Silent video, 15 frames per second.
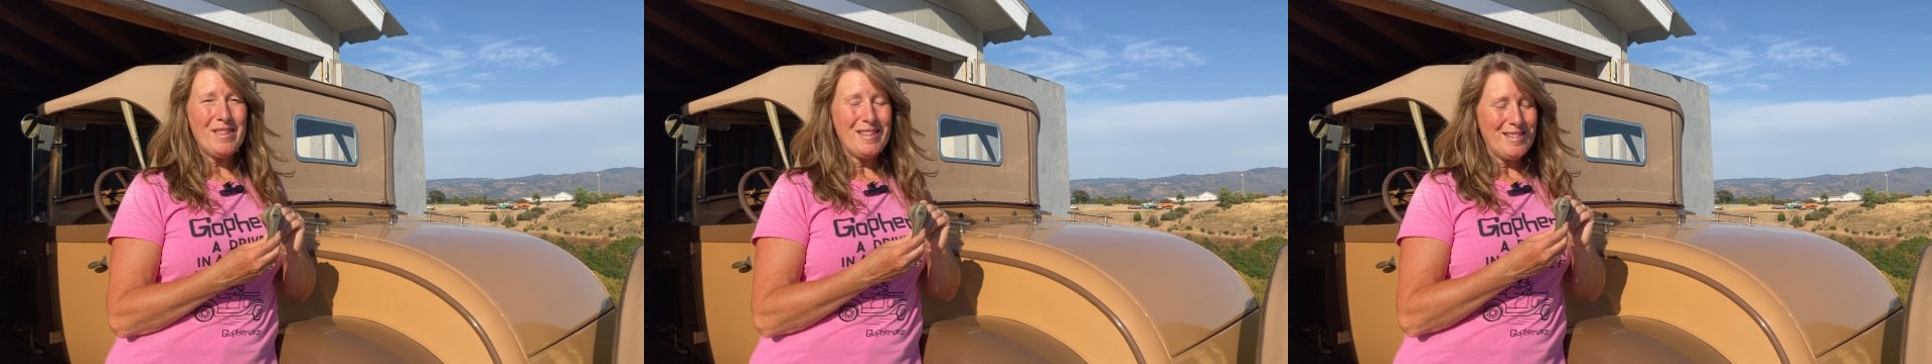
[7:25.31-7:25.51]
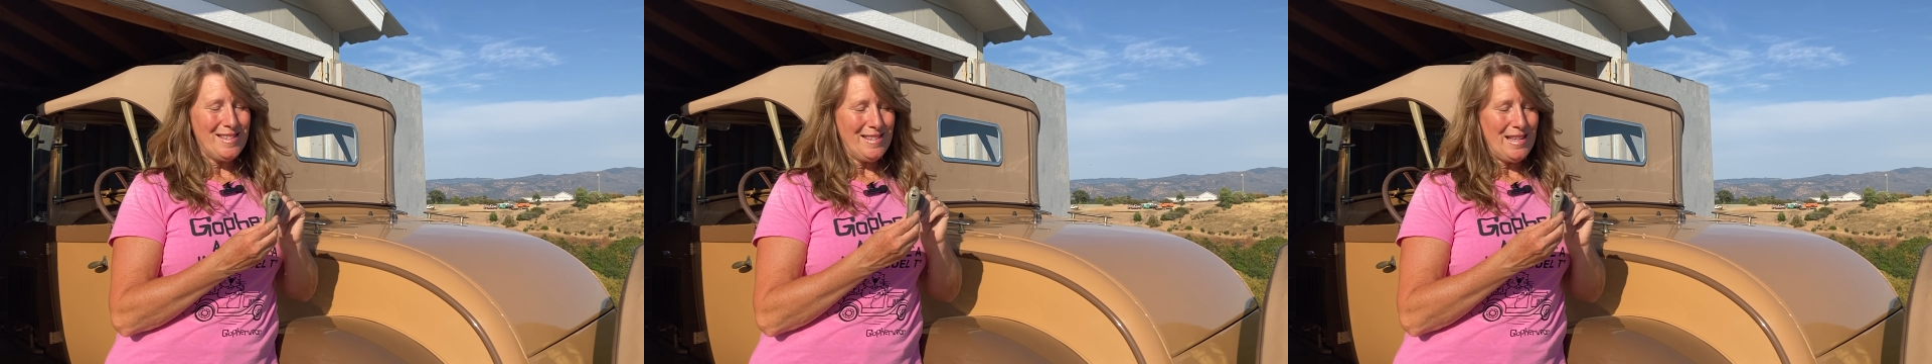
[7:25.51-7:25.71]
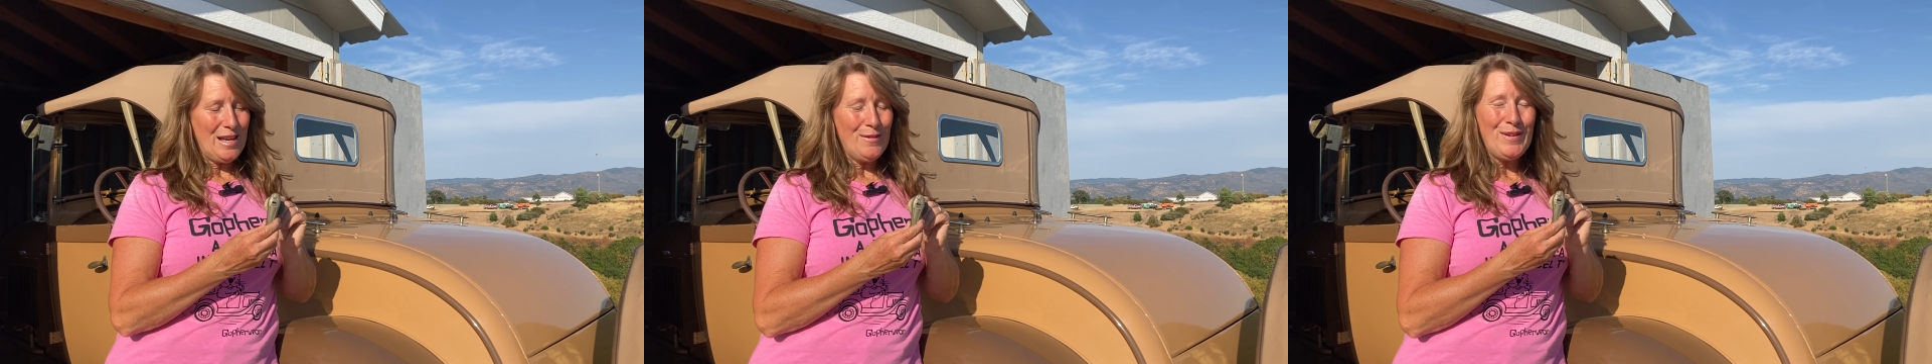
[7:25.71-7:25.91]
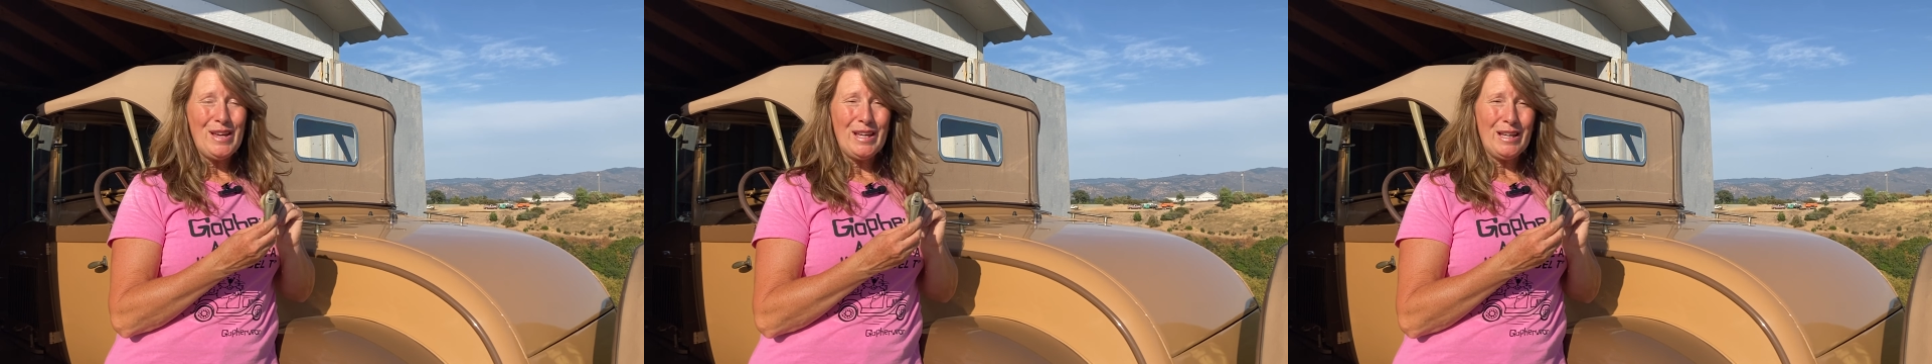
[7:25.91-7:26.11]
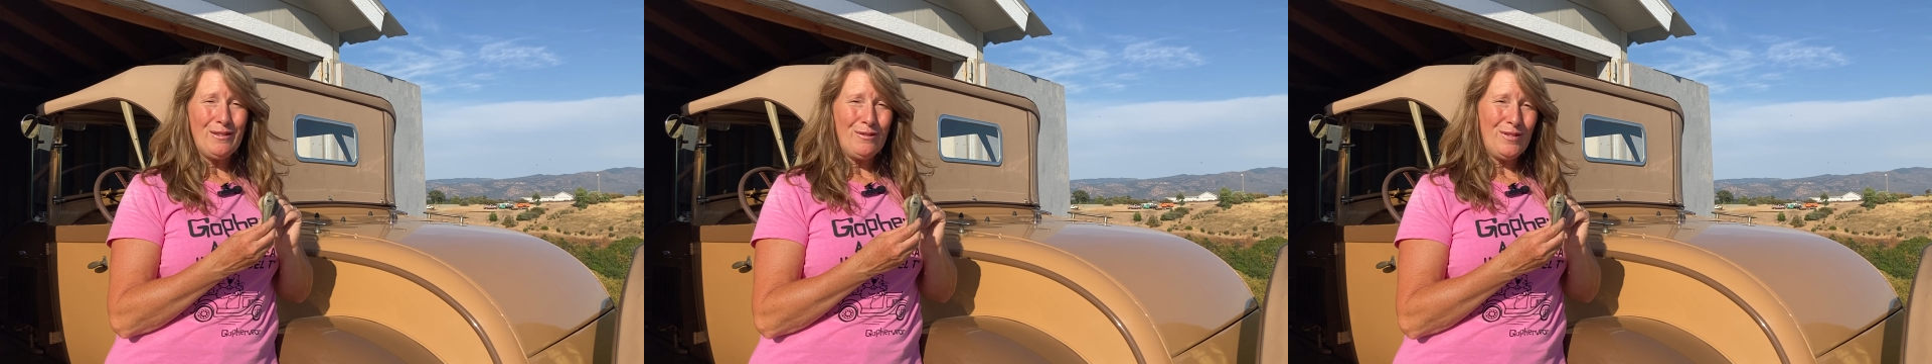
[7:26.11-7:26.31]
and see if he
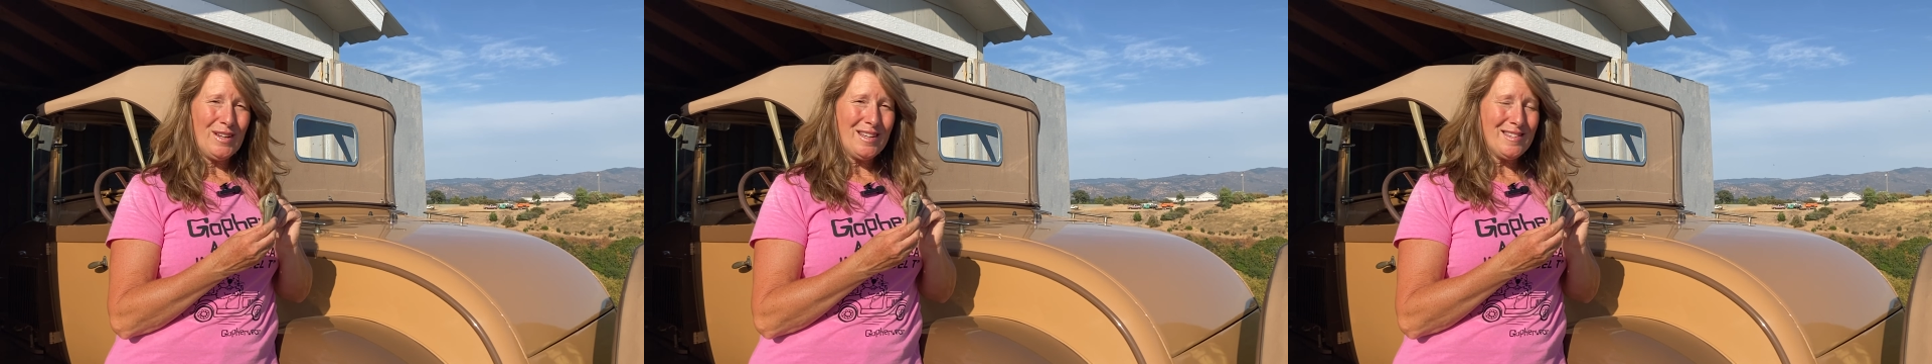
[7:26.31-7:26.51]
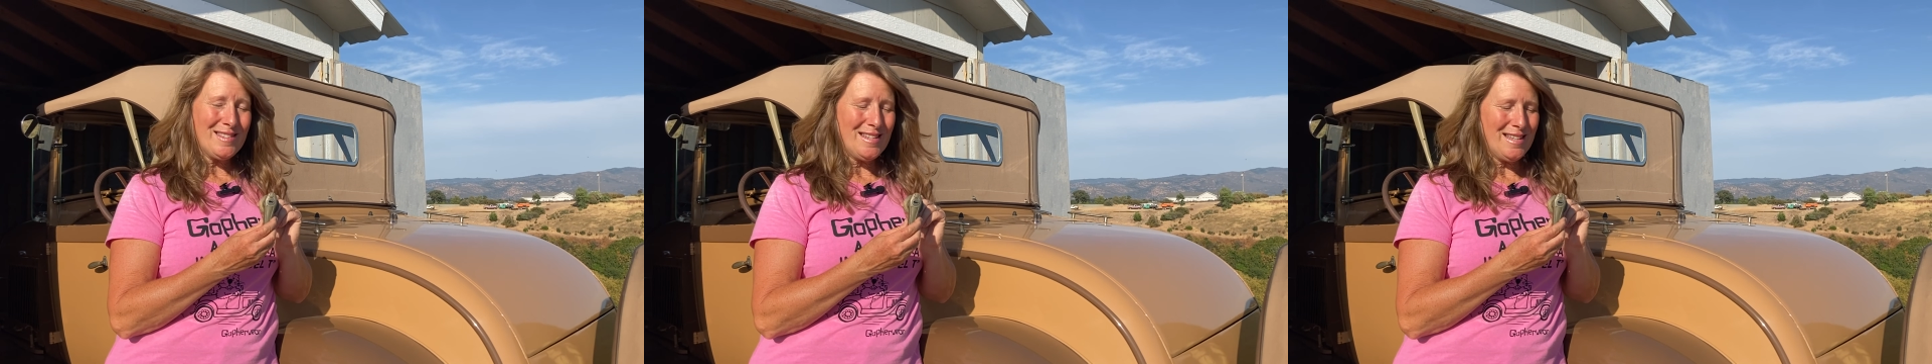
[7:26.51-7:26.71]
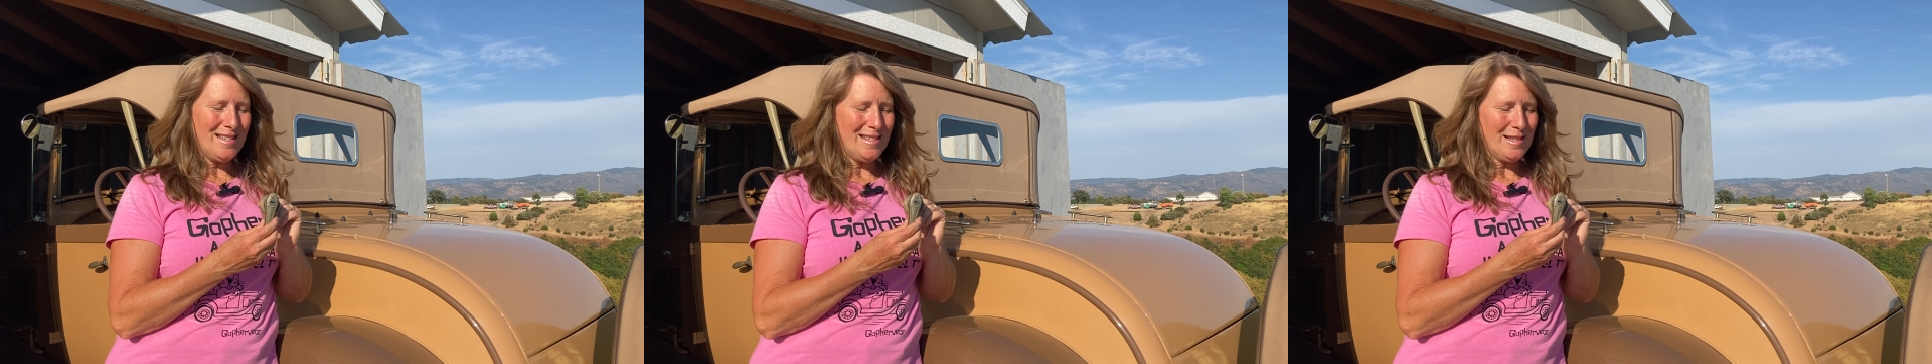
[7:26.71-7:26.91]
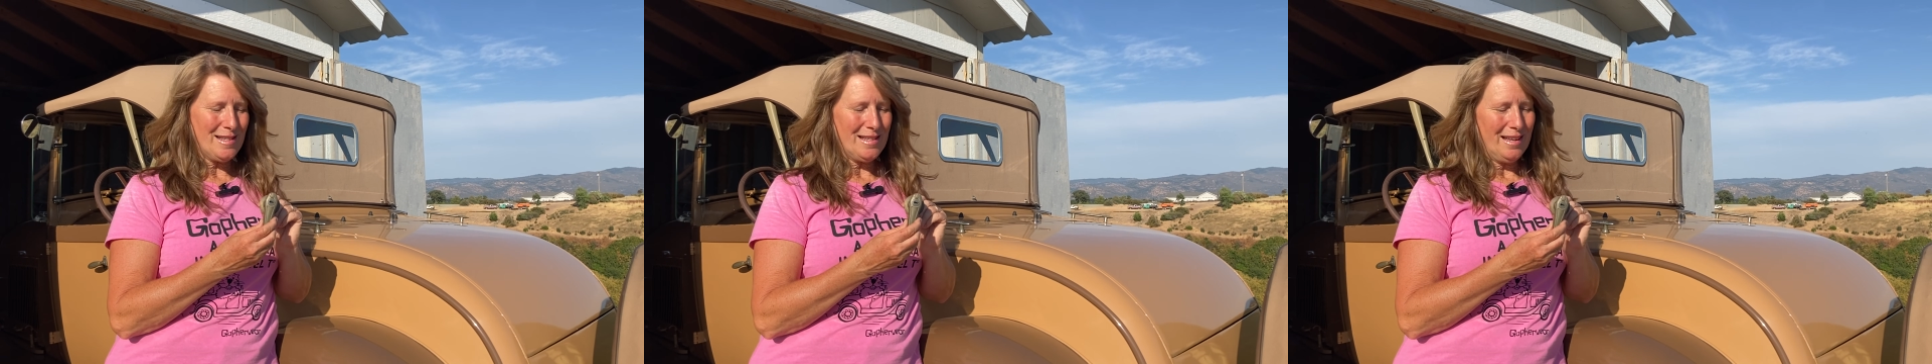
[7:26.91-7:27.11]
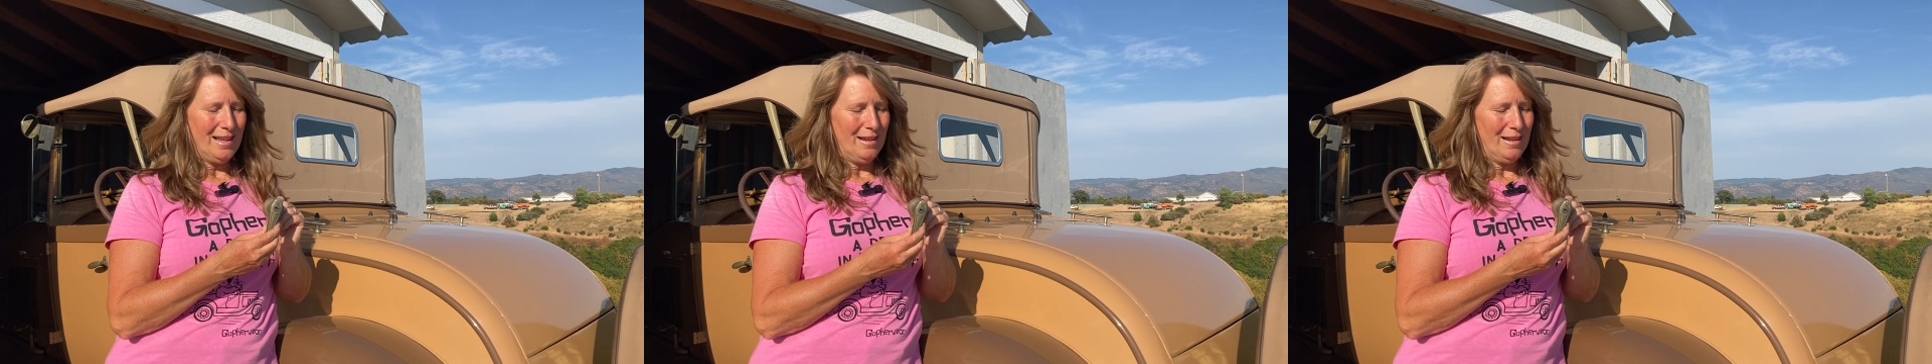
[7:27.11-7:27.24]
can fix this,